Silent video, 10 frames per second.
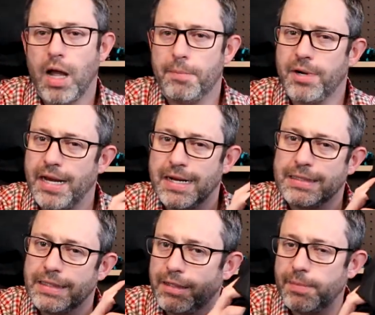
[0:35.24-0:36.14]
I'm bringing a
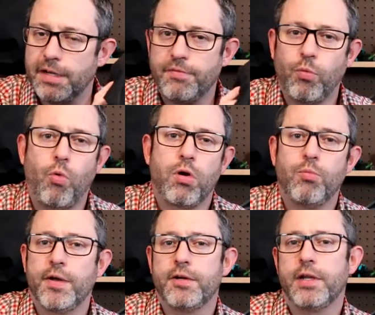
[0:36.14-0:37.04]
little bit of
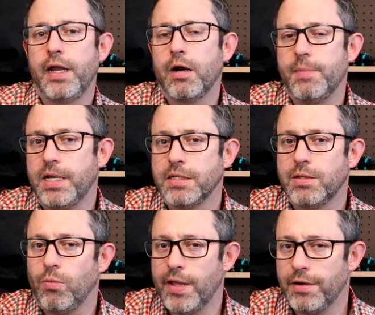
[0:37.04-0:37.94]
warm weather gear because
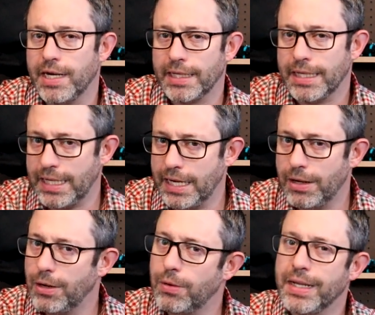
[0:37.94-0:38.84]
the weather in
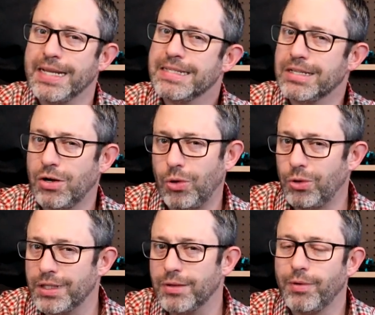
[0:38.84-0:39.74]
Quito is
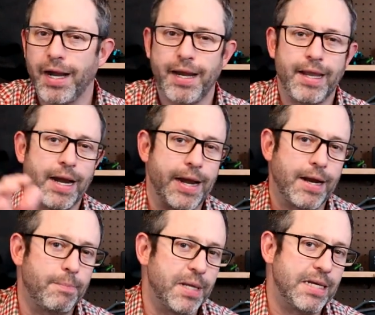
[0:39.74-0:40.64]
cold and rainy, getting
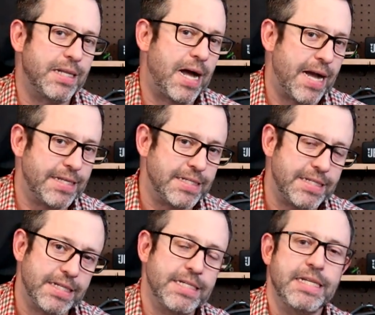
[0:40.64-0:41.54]
up into the high
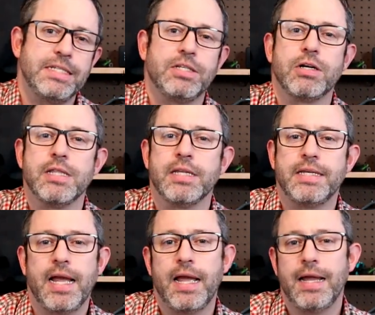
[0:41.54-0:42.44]
60s during the
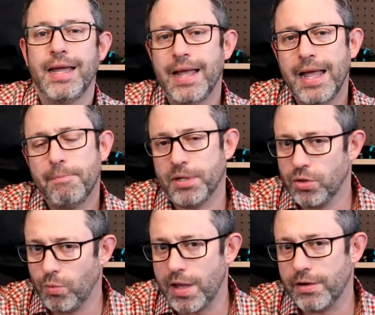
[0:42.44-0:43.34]
day, but
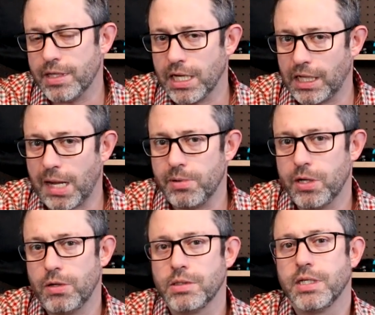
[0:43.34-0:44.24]
the weather in the
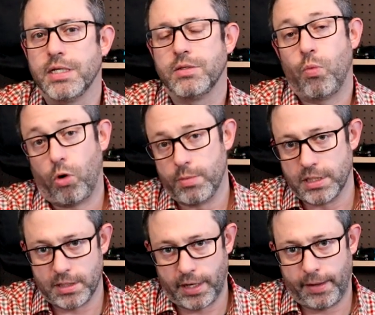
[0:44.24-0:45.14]
Galapagos is warm
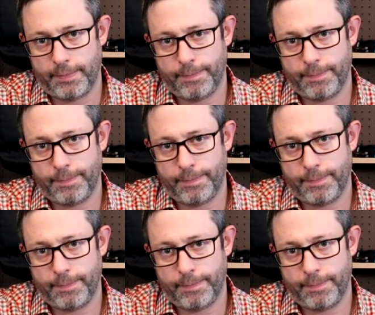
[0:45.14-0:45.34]
and sunny.